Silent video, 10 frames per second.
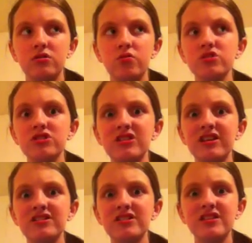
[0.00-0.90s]
Wasn't he
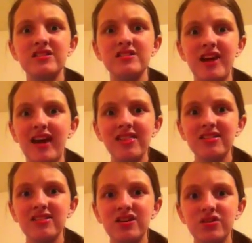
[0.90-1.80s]
like sent to death
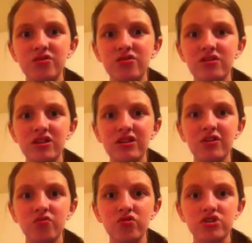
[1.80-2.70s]
too in
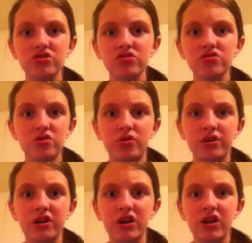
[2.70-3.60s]
the original
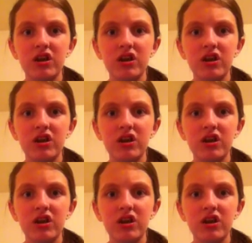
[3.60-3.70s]
story?